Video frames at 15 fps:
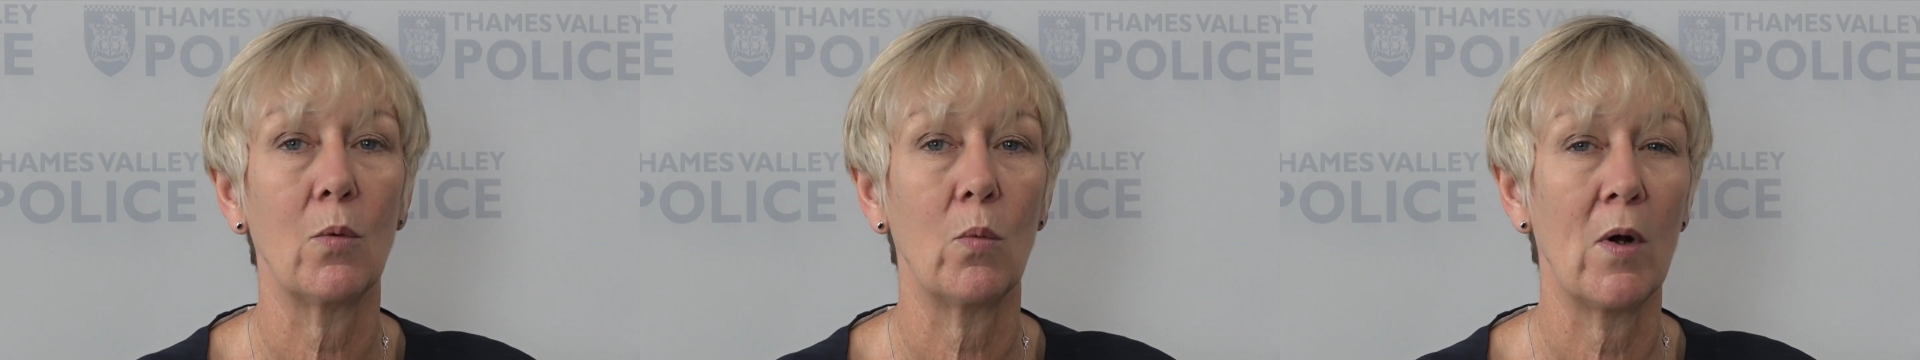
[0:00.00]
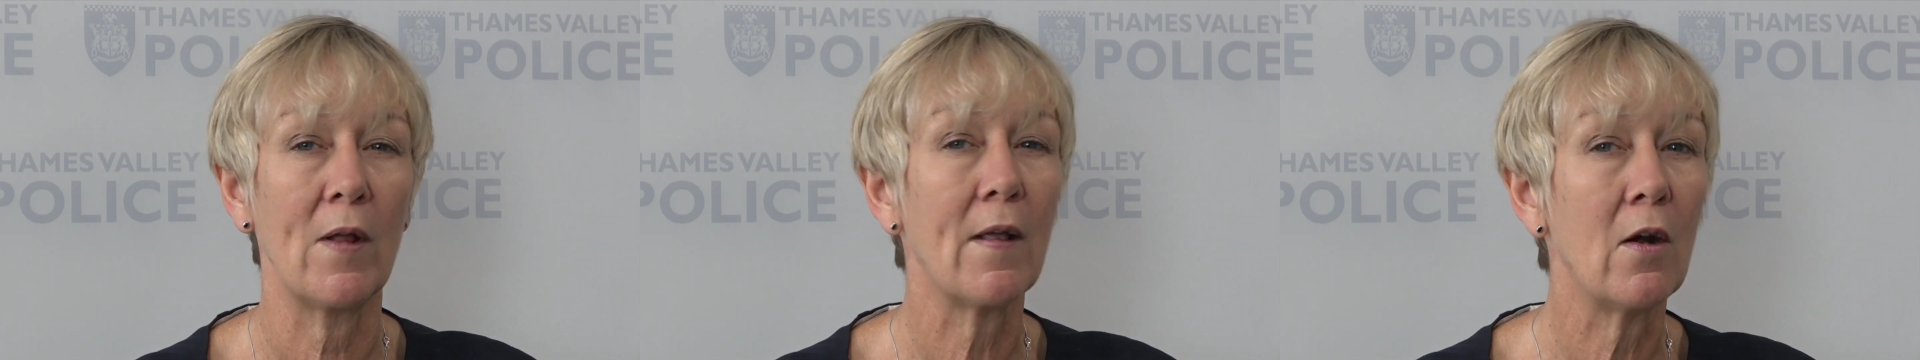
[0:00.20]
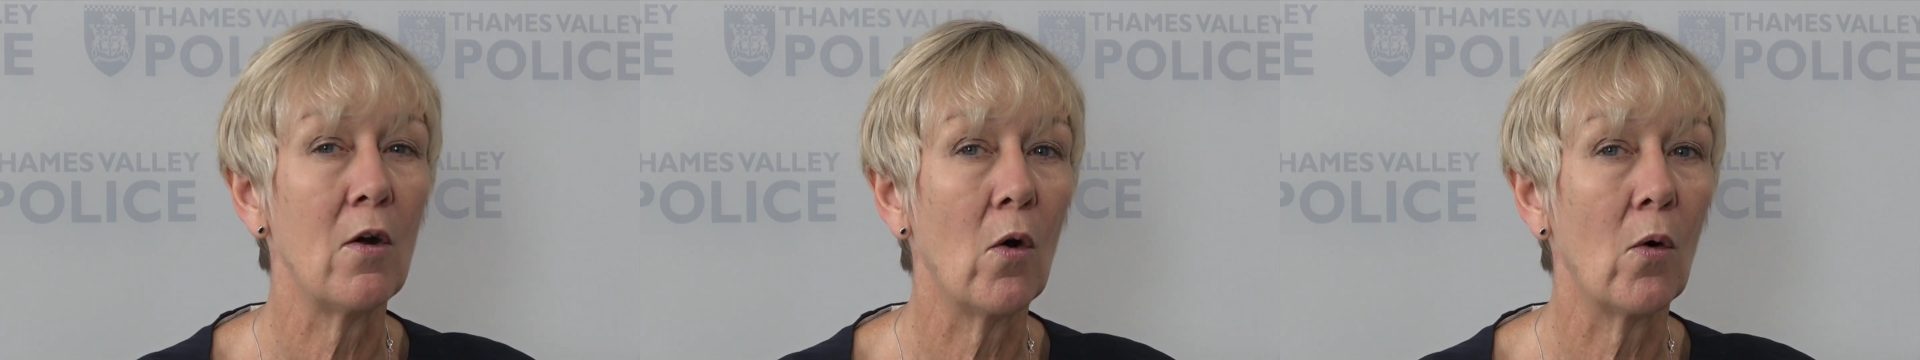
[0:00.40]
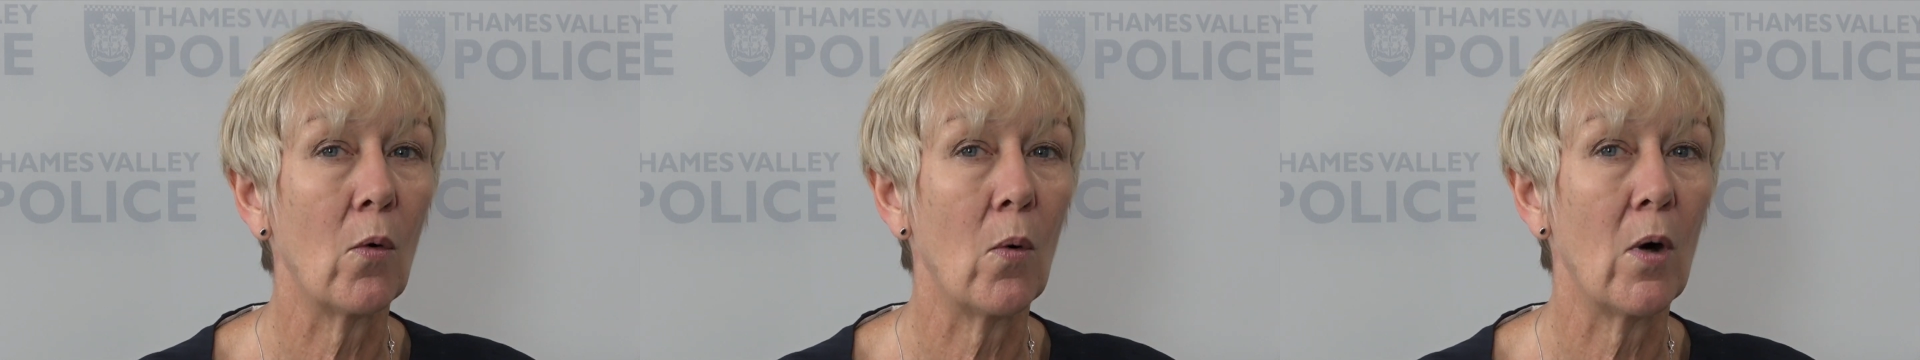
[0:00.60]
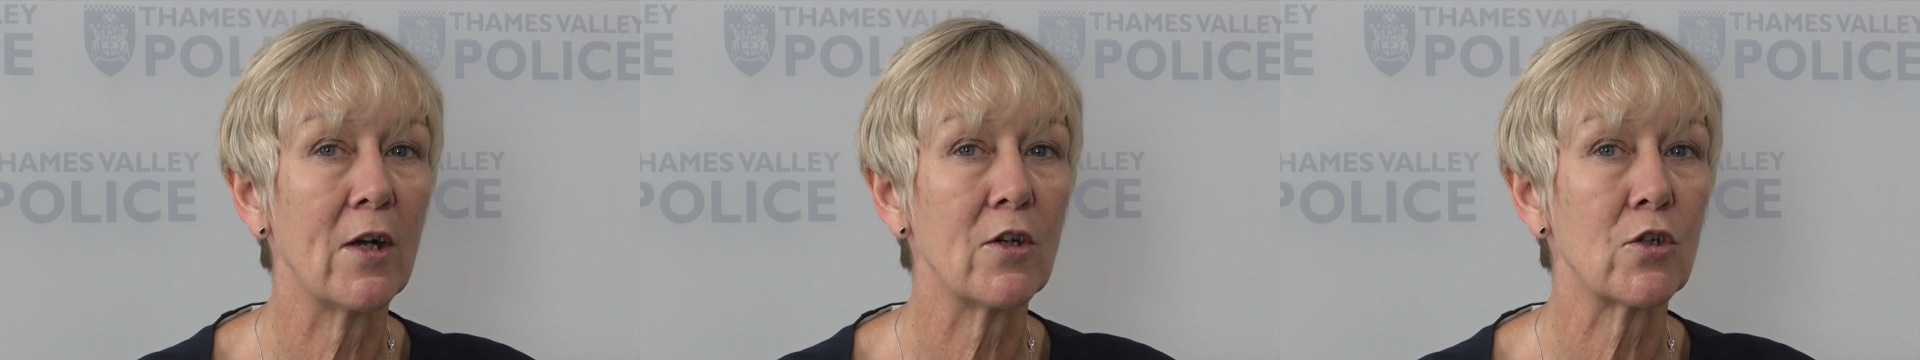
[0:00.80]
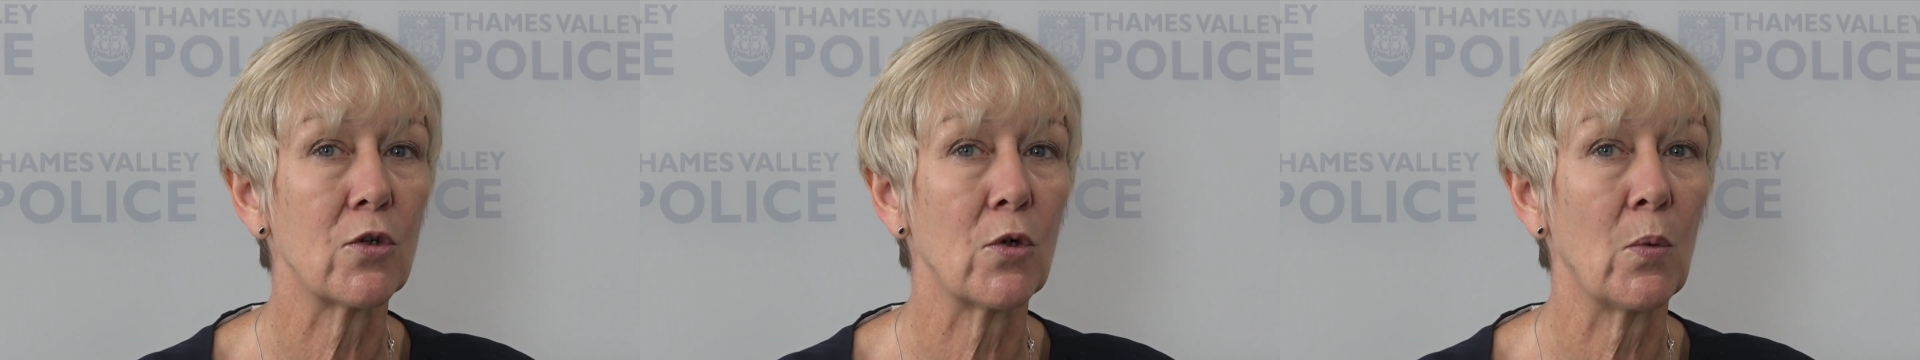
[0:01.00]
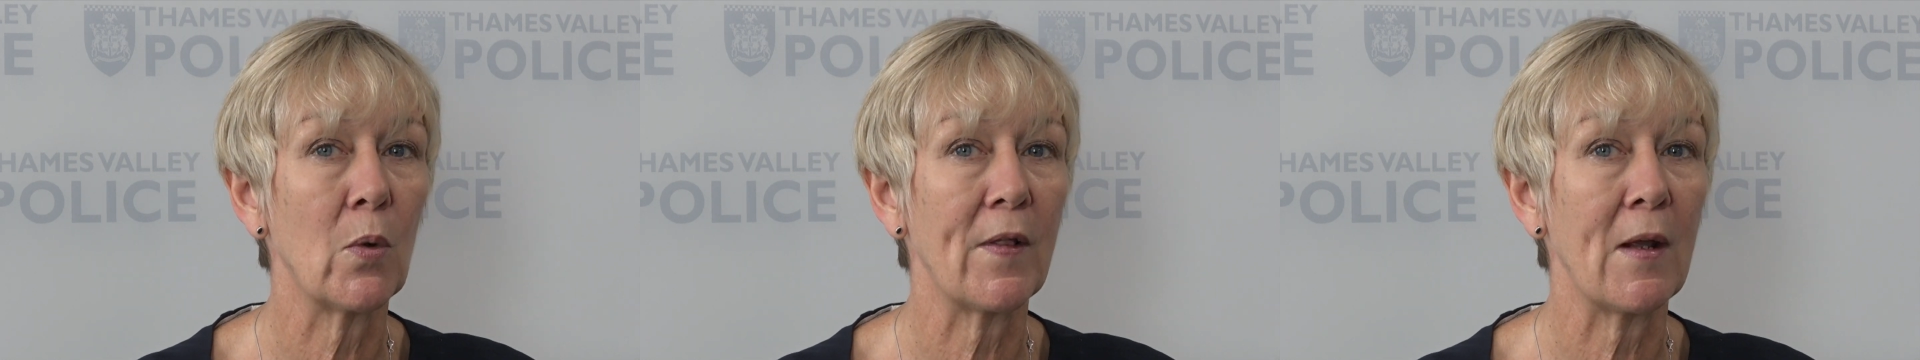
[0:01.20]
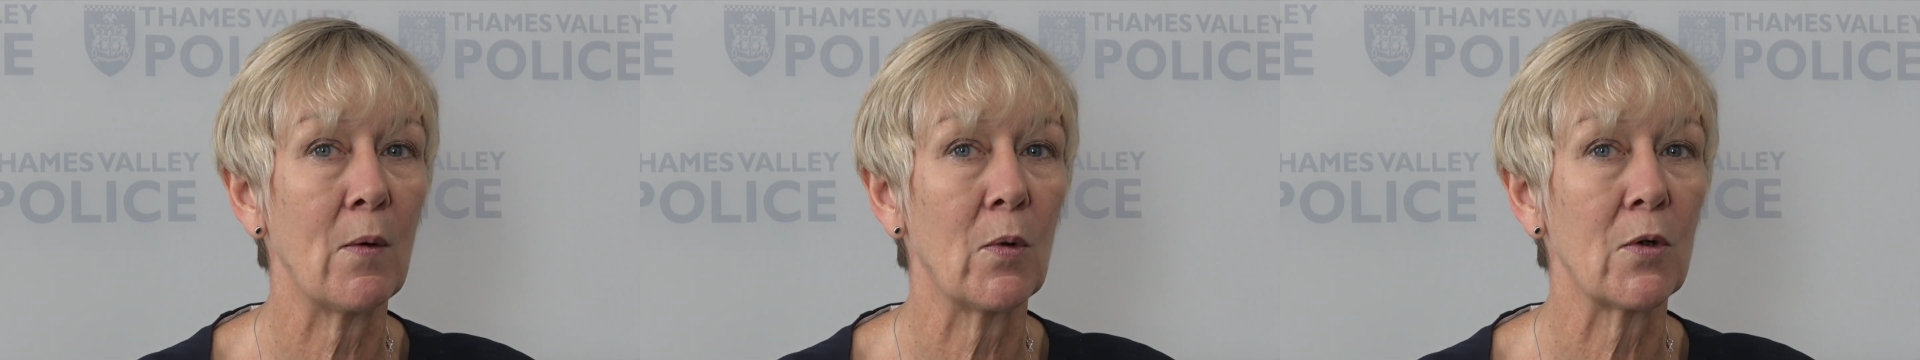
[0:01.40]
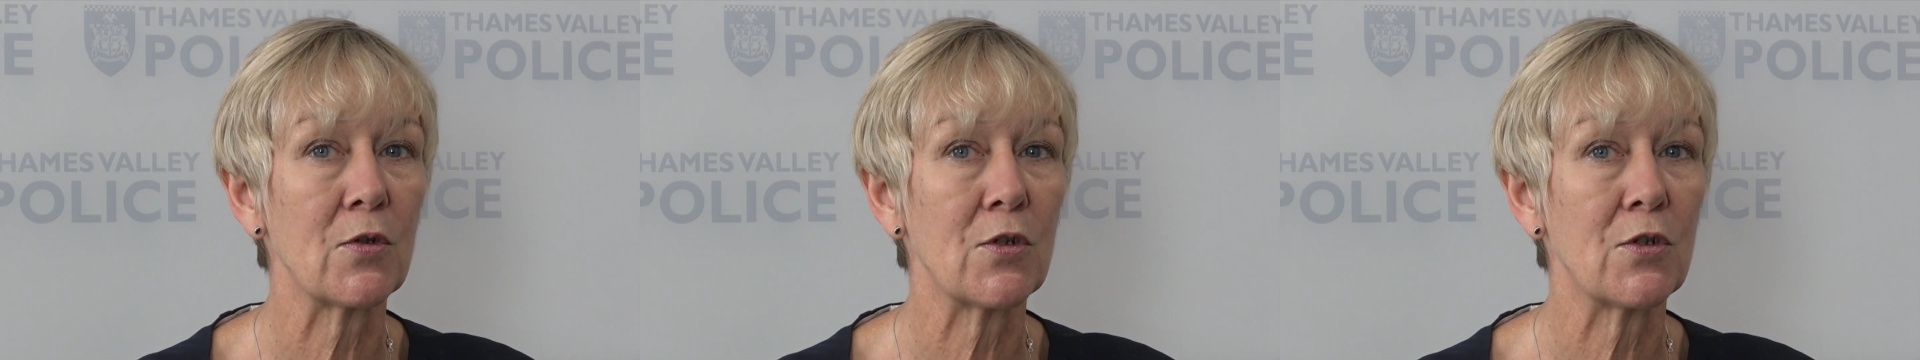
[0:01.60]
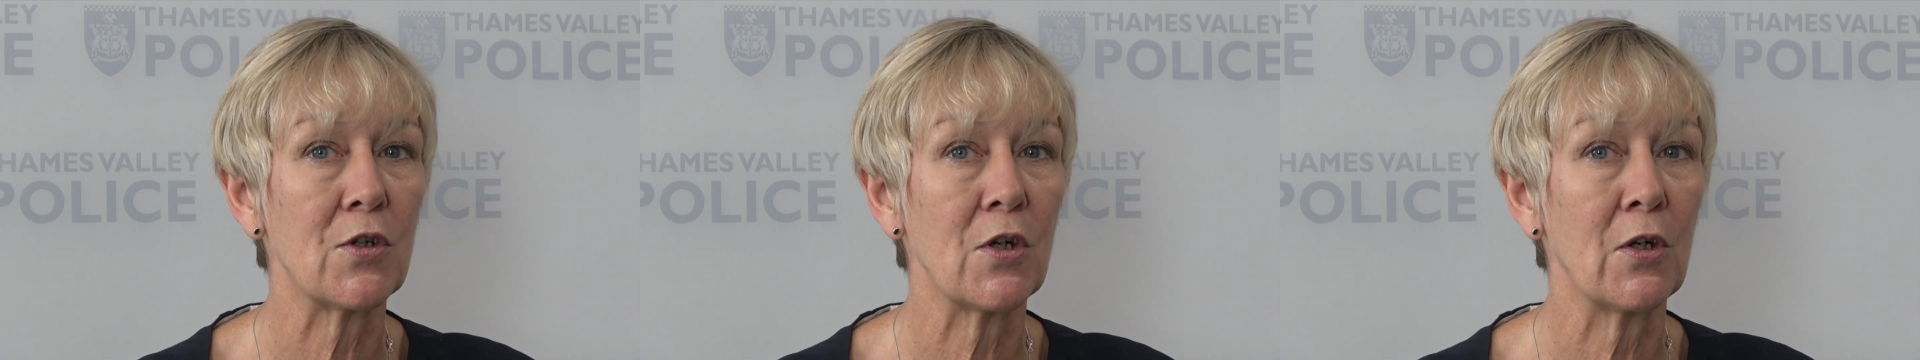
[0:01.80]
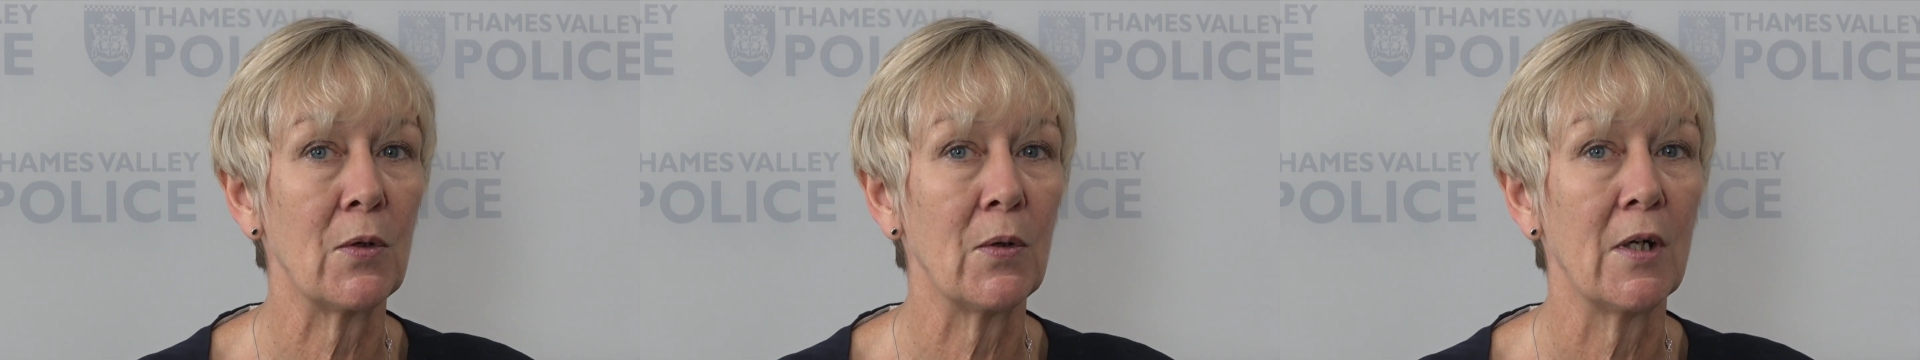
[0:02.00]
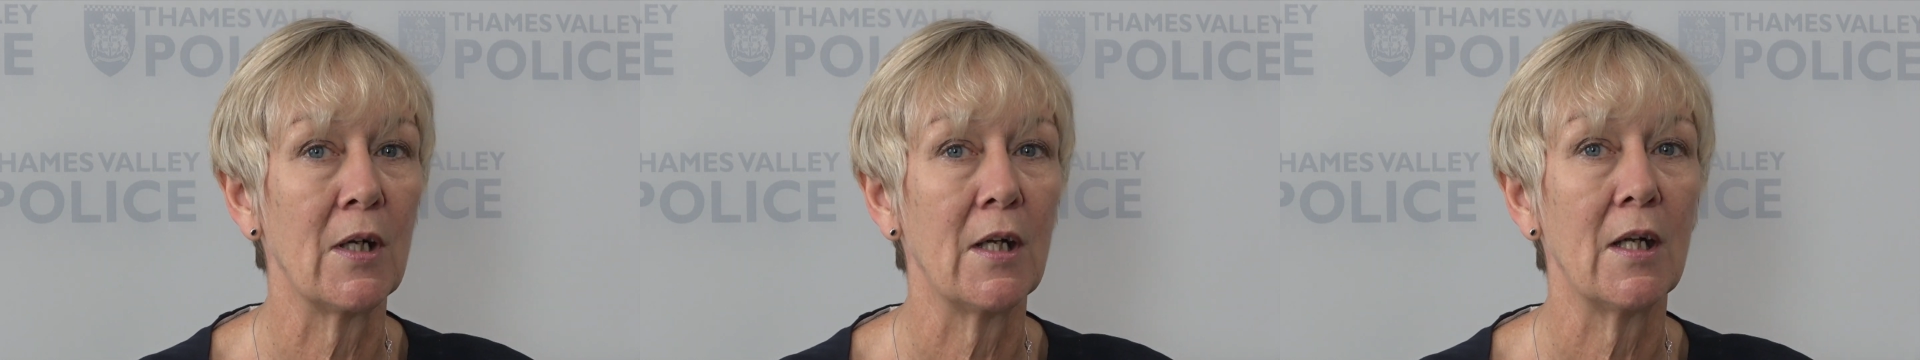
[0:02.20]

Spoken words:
where they're not quite sure what they want to do,